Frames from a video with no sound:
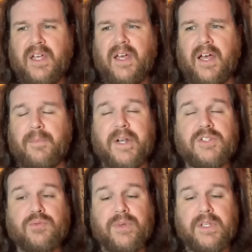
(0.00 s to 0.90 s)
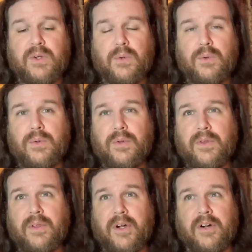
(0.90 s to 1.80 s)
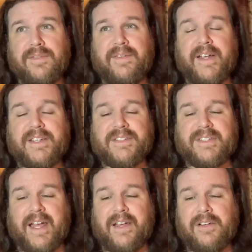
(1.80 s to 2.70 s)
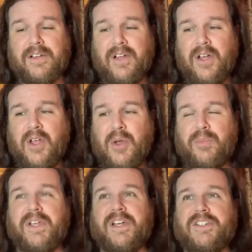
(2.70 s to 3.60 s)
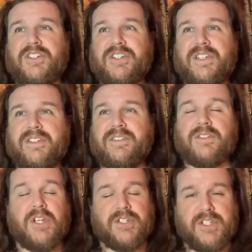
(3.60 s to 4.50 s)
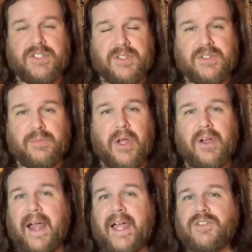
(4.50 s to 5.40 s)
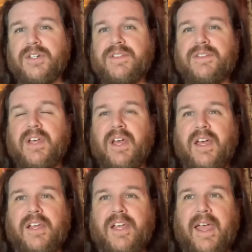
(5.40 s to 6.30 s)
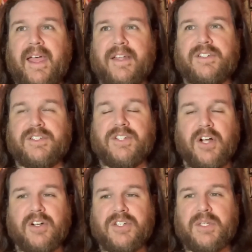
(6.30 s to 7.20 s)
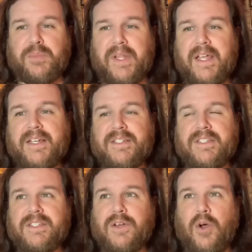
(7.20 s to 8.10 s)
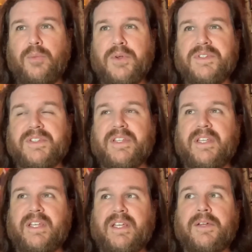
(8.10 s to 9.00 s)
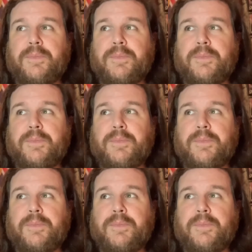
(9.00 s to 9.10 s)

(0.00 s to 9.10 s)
and it's really cool, her fighting style, because she's a smaller actress and she's younger. She plays almost the,